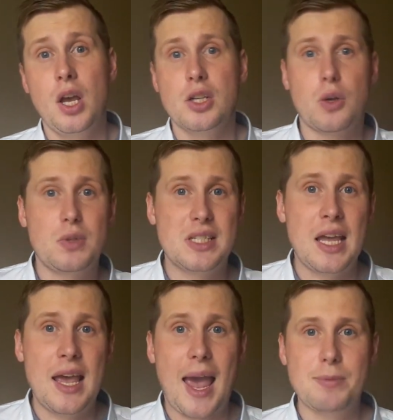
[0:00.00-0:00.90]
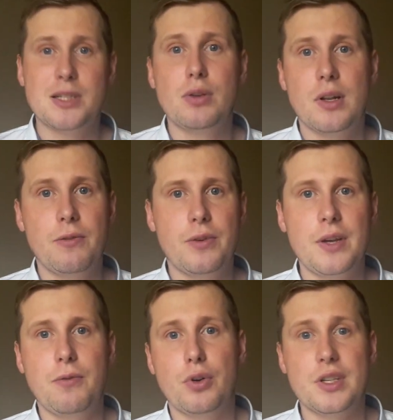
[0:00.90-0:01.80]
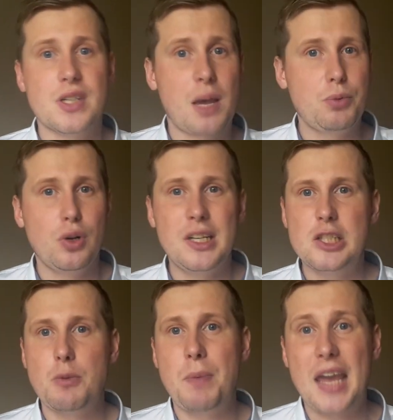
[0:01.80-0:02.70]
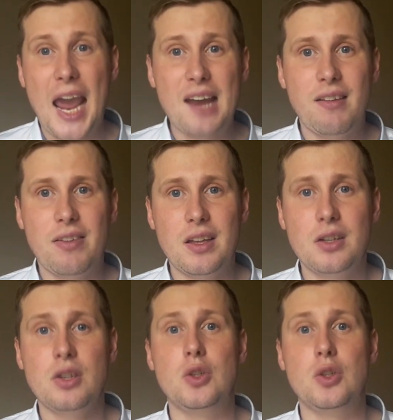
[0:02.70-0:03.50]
So it's absolutely free for the Skype. You don't need to pay anything.